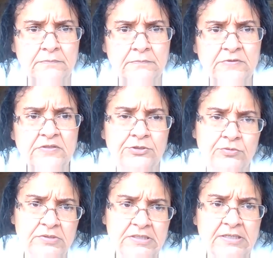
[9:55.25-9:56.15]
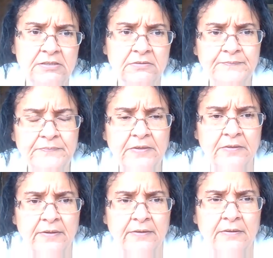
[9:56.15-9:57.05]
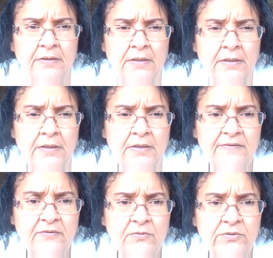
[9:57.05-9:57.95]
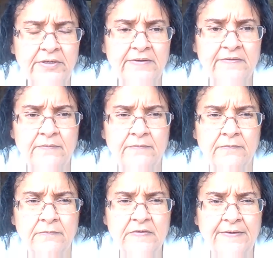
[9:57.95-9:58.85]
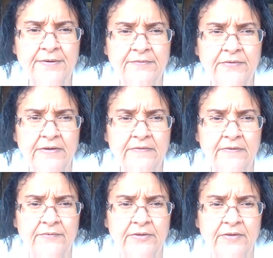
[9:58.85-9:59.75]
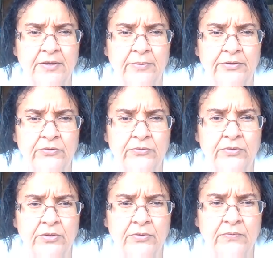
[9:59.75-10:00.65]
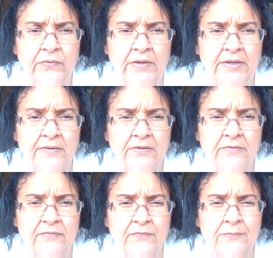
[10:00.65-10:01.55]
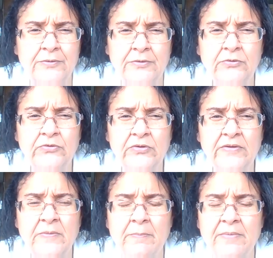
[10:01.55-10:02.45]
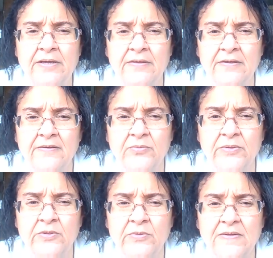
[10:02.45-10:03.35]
Citrusol. Okay. So looking at some side effects of it, that we do know that usually the main things with those